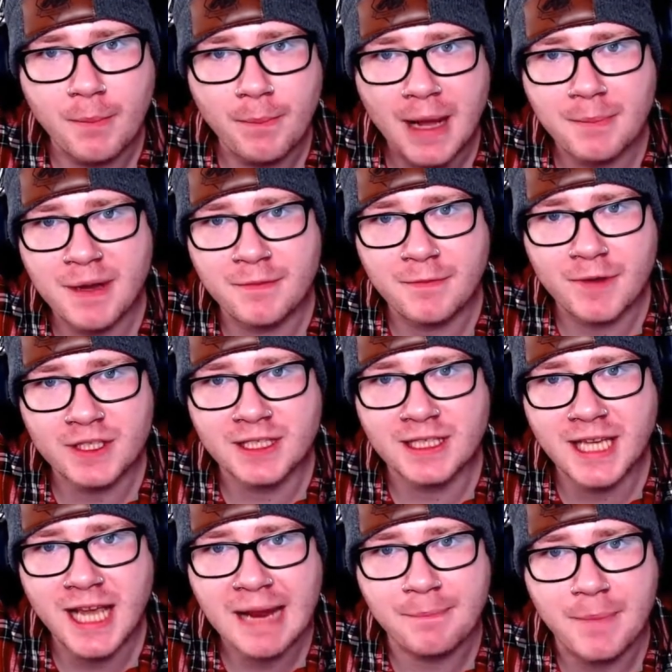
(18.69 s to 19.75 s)
Batman vs.
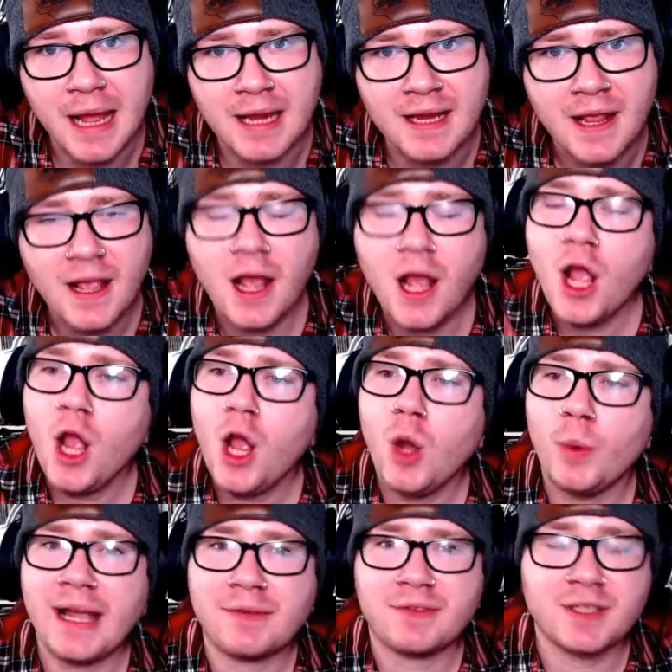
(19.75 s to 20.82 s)
Cape Man,
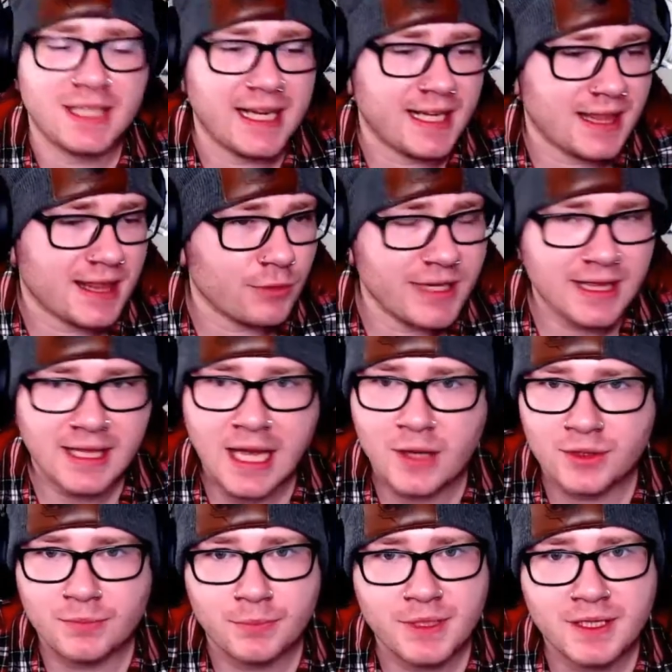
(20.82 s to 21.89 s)
we have to take a
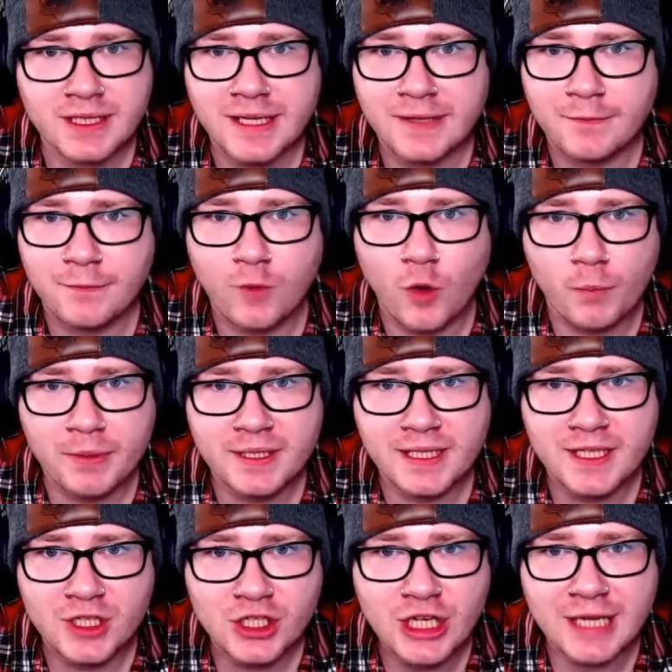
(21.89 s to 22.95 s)
3,000%,
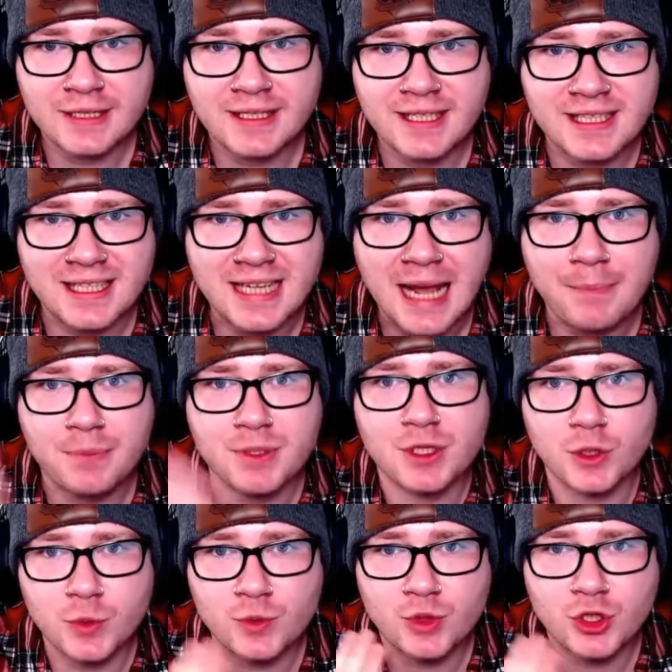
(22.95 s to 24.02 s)
4% chance as an
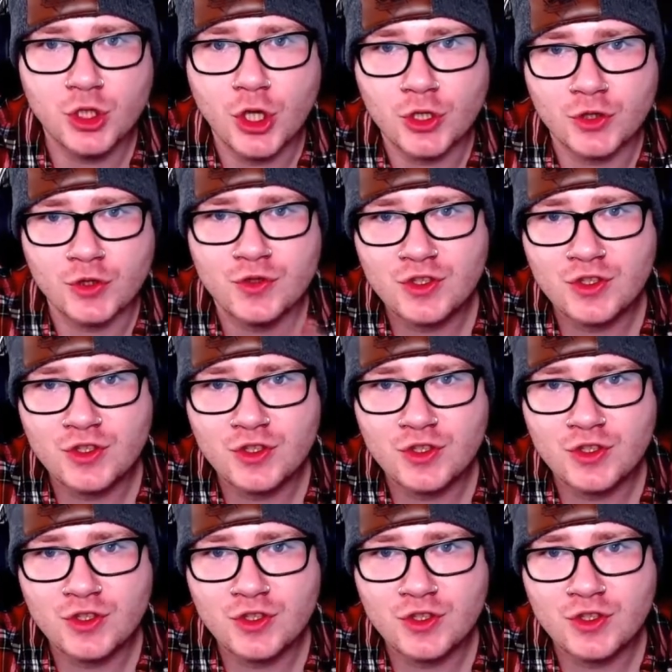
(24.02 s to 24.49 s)
absolute certain